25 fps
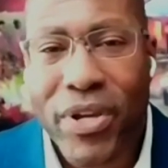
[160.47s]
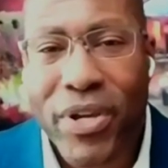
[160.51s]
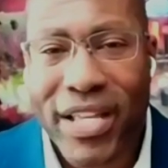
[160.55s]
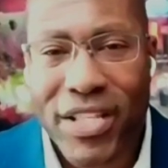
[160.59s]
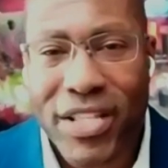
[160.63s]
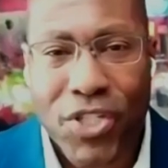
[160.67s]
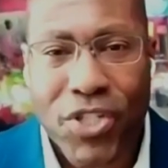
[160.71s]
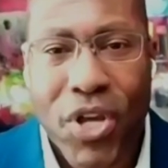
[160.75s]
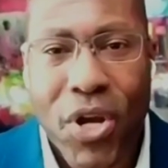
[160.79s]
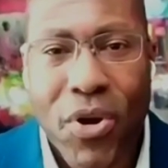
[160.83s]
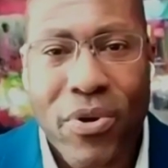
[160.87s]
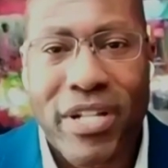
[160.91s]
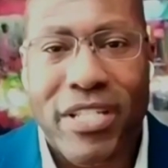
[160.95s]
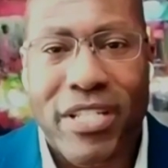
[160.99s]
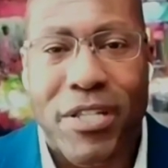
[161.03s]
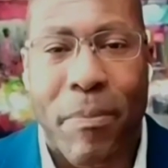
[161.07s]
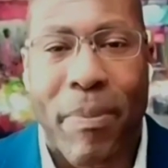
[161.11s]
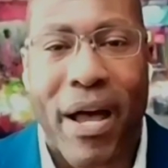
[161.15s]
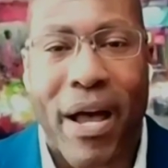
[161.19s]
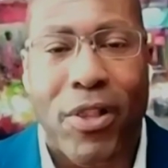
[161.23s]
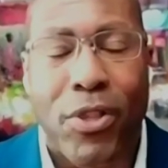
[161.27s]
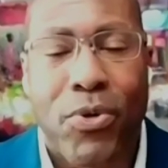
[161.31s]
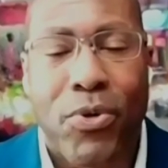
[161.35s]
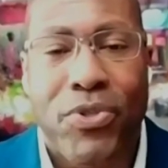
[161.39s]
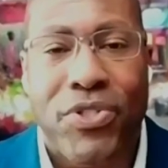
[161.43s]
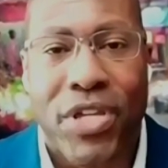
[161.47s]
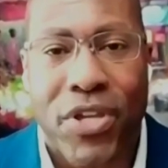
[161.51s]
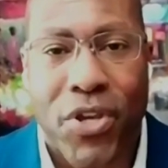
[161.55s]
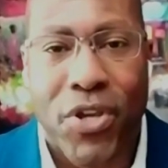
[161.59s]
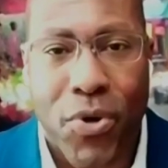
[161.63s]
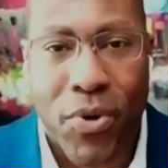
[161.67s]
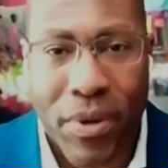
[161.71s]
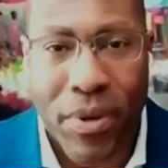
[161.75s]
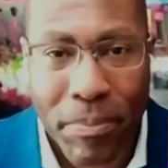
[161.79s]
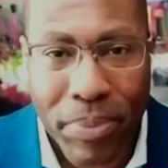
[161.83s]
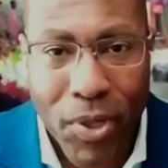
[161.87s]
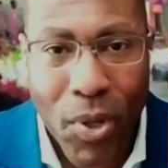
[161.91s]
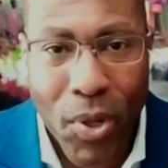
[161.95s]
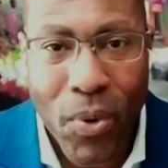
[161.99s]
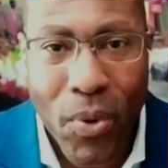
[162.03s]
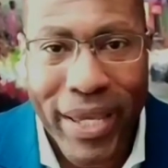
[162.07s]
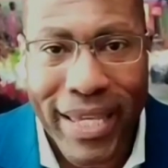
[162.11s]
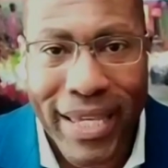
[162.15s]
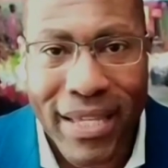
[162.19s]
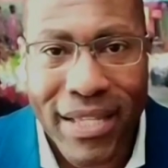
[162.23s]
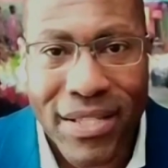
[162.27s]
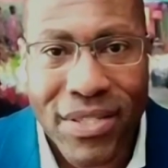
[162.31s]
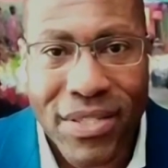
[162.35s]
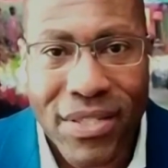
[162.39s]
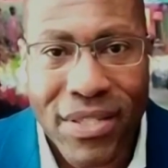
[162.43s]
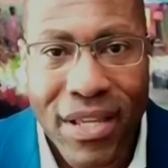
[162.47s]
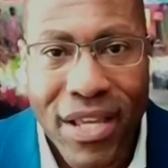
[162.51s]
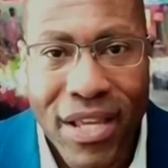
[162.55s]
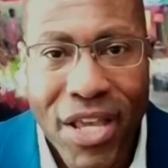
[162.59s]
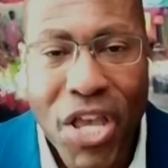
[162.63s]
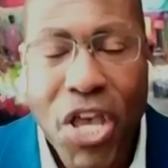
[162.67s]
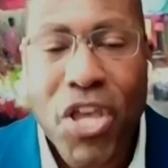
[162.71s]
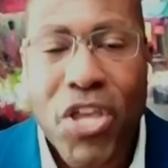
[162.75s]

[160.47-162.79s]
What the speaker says: Your concern is about losing your employees.